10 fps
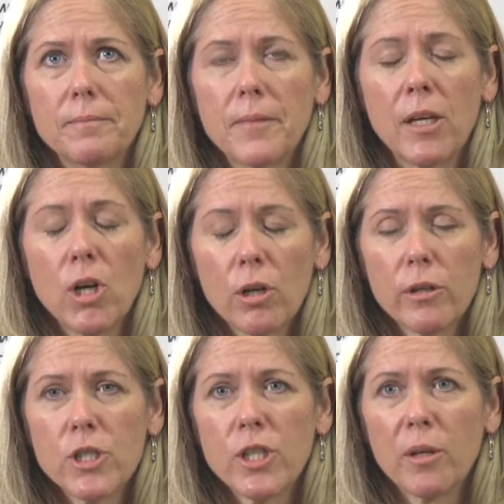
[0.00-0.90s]

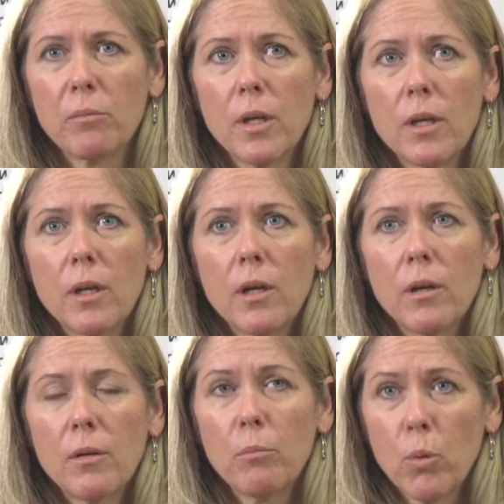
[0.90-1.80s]
encouraging
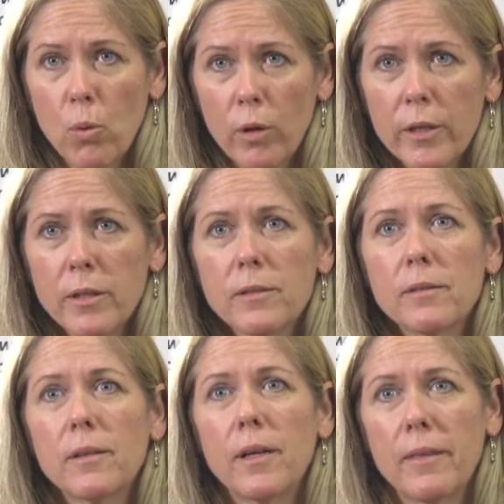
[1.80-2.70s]
board,
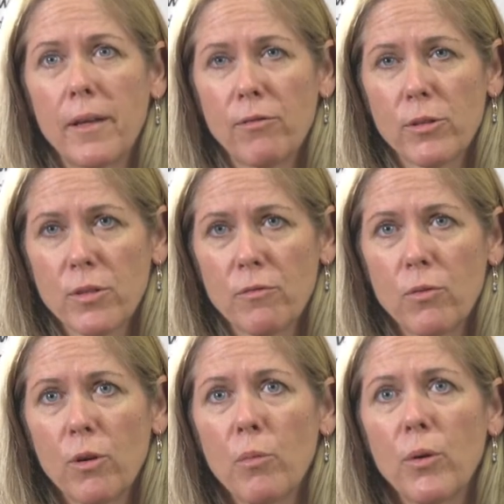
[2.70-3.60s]
I think first and
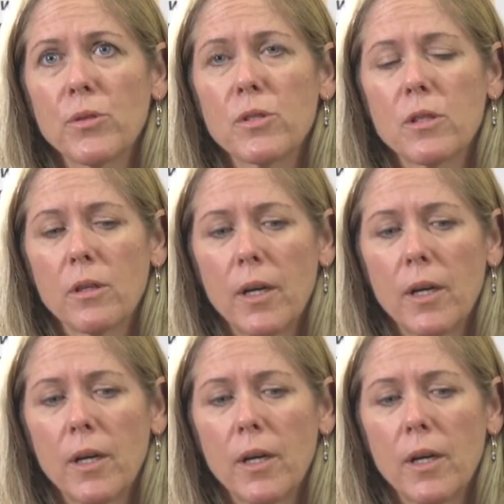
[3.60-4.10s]
foremost.